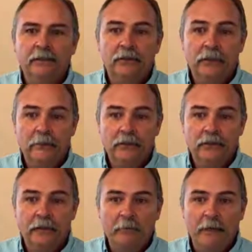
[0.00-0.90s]
To
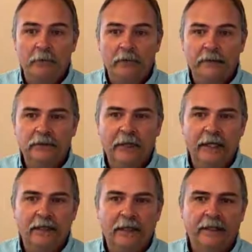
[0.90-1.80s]
demonstrate my ability to
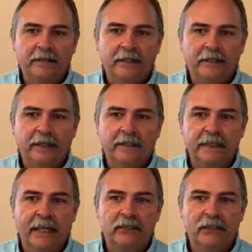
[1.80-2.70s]
analyze and
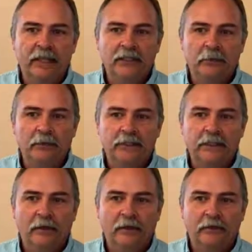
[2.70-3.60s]
assess educational
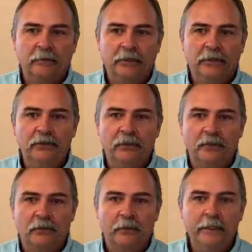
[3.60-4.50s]
material to be used
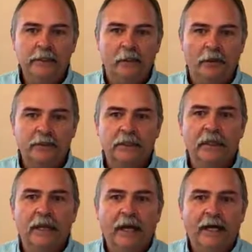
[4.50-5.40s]
as a resource,
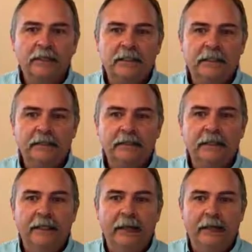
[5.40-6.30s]
I
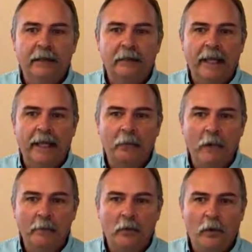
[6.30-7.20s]
selected a
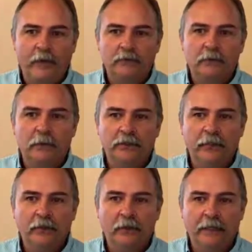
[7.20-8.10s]
web quest
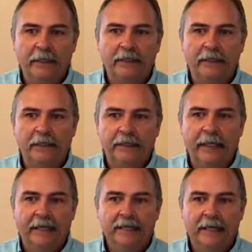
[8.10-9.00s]
which I created in
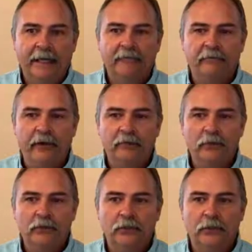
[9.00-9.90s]
EdTech
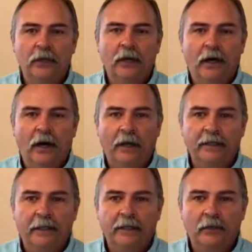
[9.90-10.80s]
502
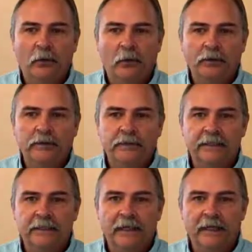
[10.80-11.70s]
Online Course
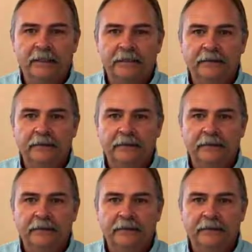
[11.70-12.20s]
Design.